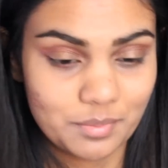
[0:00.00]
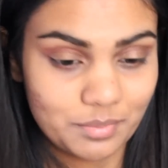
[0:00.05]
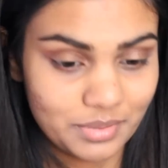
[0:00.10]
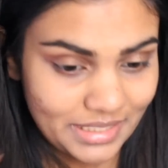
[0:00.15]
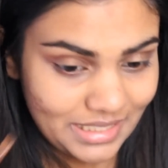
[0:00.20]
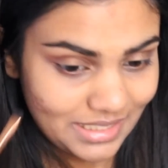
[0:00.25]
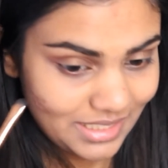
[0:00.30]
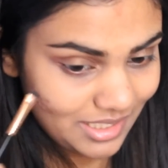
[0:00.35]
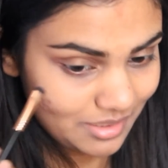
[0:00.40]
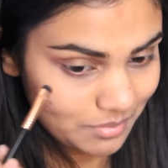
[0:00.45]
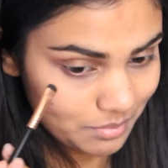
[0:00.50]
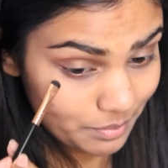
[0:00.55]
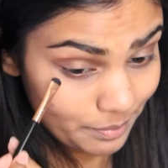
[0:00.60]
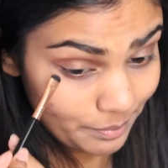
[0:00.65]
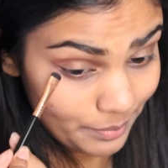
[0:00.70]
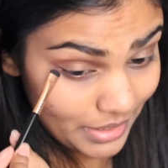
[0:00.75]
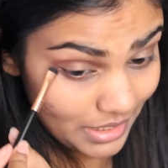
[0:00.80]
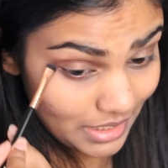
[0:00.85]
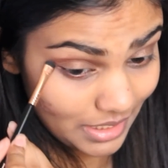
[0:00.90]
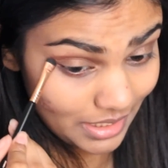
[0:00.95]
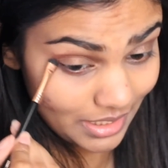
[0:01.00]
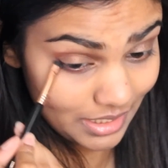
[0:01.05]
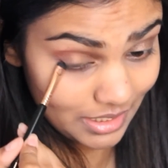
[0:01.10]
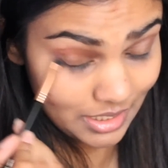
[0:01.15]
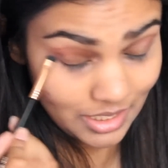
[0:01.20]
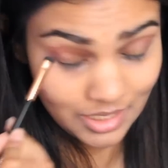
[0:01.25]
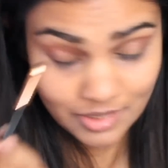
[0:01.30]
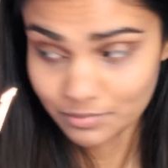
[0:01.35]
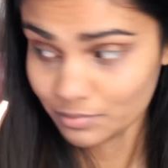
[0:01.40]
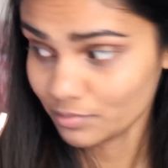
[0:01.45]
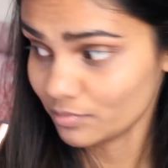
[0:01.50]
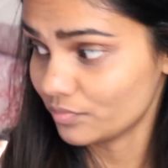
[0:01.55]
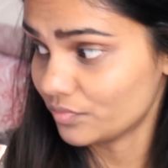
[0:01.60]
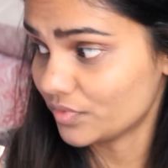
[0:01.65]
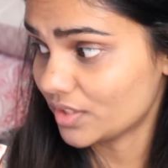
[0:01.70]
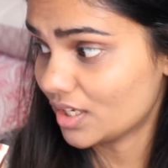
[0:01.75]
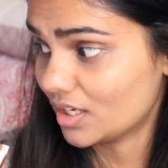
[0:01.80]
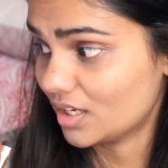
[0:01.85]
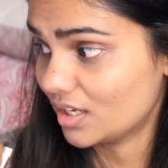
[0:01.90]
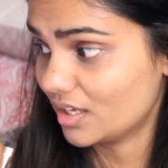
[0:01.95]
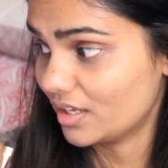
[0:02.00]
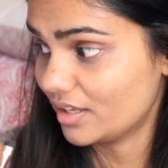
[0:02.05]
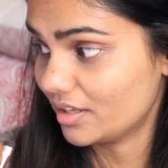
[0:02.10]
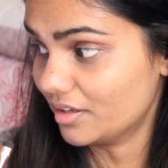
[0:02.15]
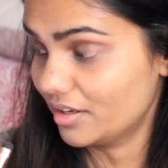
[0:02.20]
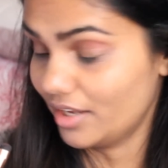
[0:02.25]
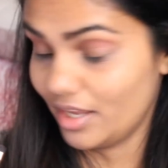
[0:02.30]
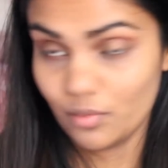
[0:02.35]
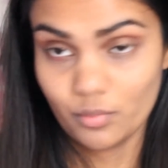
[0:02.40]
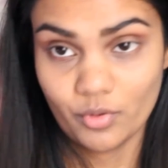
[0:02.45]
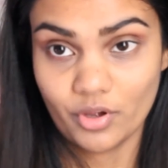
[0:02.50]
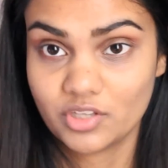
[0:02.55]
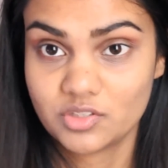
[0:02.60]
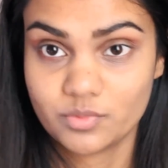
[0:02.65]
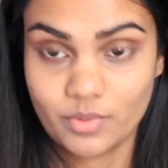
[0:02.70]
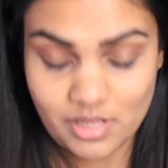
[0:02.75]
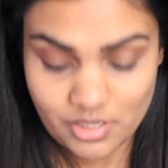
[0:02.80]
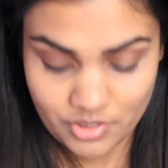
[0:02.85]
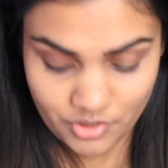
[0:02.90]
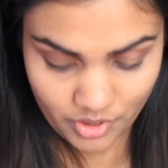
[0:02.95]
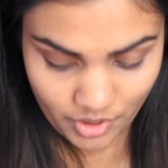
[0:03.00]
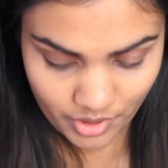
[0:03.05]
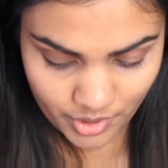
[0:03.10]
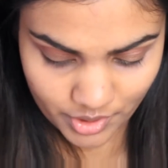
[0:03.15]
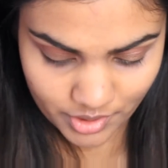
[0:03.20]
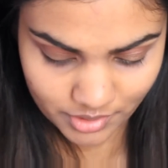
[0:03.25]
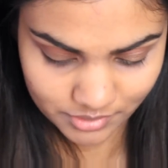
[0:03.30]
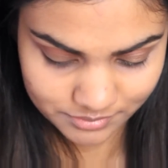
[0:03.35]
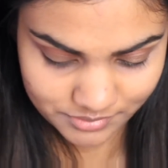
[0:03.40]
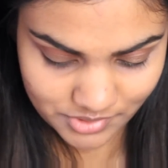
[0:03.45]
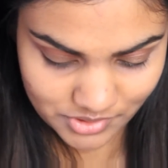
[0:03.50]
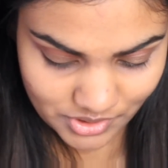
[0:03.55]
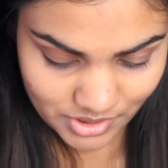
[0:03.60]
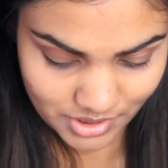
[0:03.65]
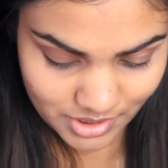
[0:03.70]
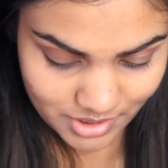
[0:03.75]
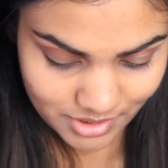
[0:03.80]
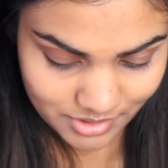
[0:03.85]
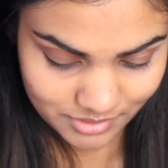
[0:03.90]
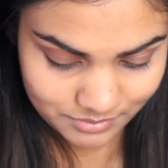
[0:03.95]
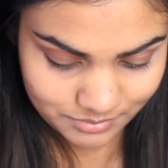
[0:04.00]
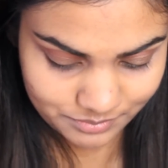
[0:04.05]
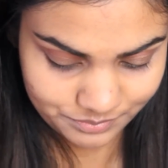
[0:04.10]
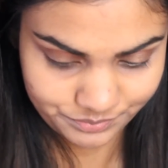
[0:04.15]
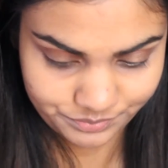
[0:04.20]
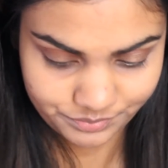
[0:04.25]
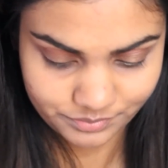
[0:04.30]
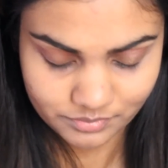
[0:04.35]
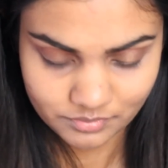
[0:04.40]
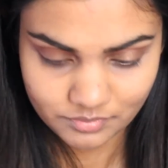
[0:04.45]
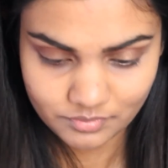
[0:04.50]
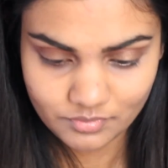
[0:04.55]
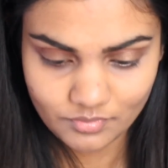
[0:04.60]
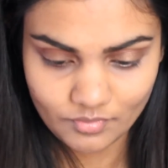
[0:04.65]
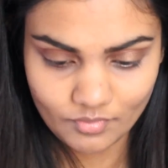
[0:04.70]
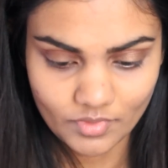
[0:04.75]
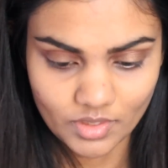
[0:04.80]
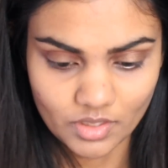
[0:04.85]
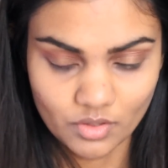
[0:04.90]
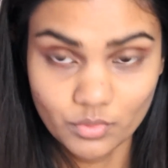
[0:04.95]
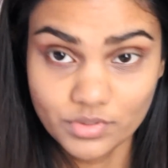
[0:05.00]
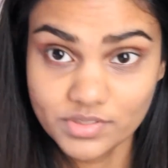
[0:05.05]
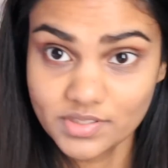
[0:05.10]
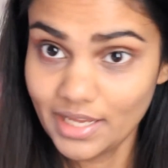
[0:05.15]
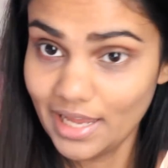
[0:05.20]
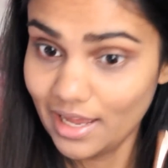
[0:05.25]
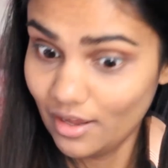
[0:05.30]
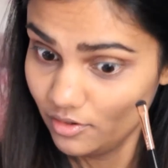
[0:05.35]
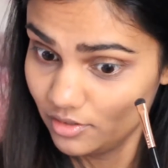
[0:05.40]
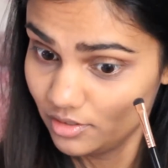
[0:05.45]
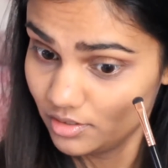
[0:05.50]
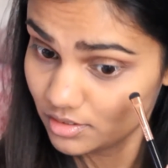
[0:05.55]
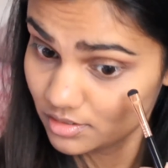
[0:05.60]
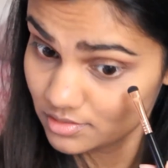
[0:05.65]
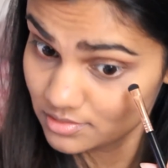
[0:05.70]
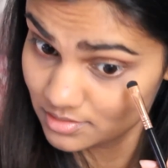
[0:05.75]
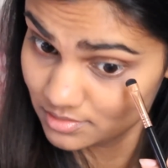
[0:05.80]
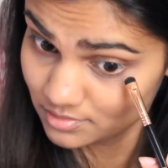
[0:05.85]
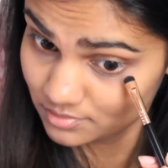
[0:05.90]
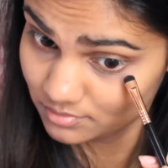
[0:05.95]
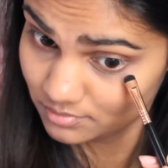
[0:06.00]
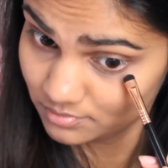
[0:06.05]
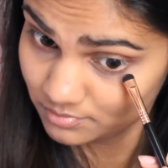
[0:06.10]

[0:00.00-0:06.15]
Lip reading: been bleeding, but it works well on her, so we'll see how it looks.